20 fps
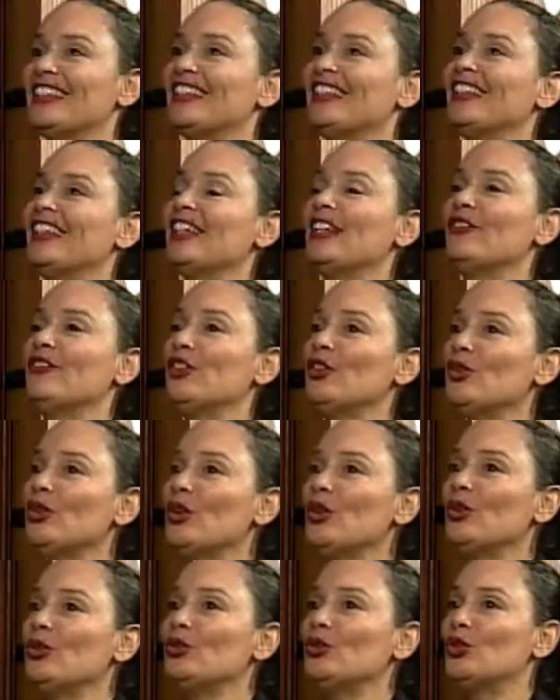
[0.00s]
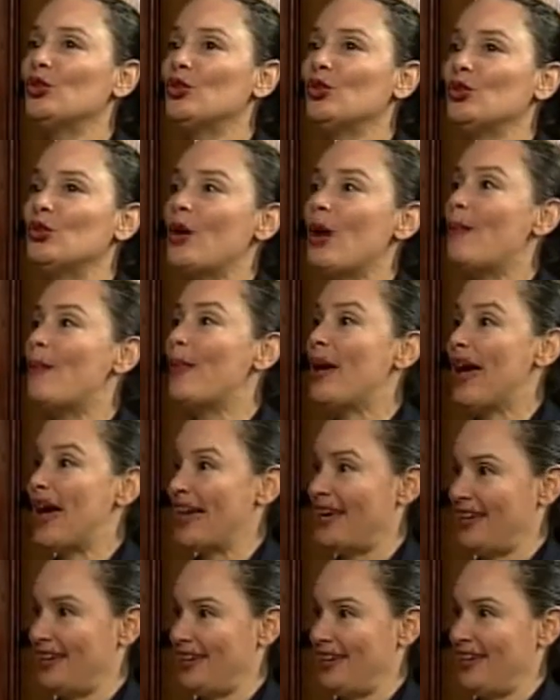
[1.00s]
thing, if you go to a
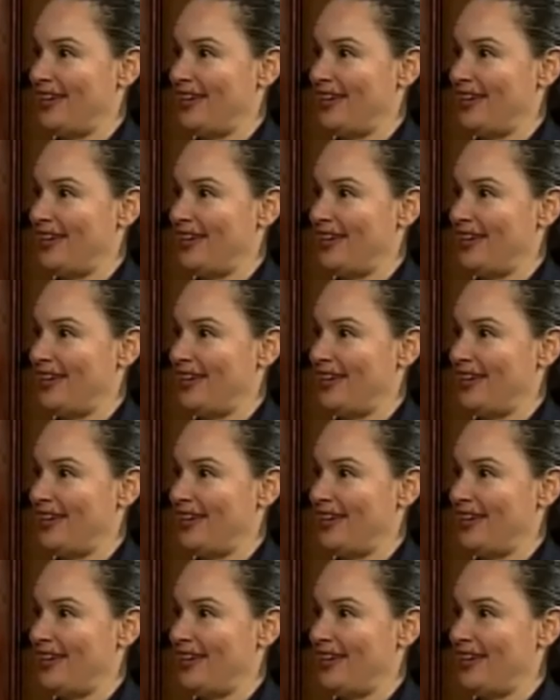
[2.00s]
bank